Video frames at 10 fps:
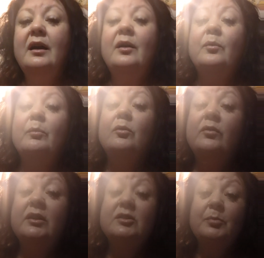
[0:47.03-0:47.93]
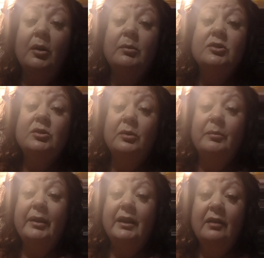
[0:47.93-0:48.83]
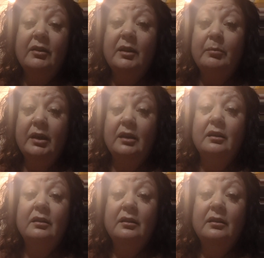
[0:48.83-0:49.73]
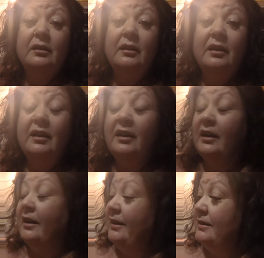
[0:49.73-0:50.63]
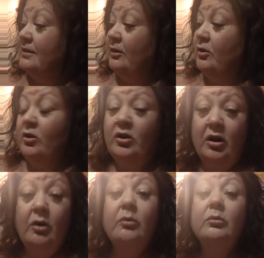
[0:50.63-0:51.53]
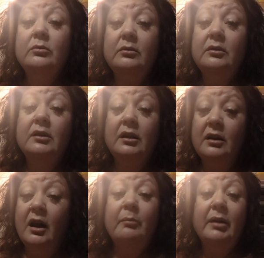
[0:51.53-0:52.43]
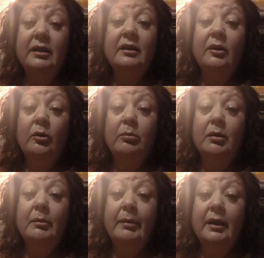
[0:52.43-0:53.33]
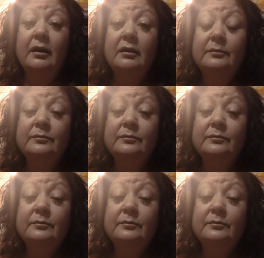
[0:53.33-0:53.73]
And when moving into this apartment, she wanted to paint everything pink. And I had to tell her no, to not paint the whole apartment pink.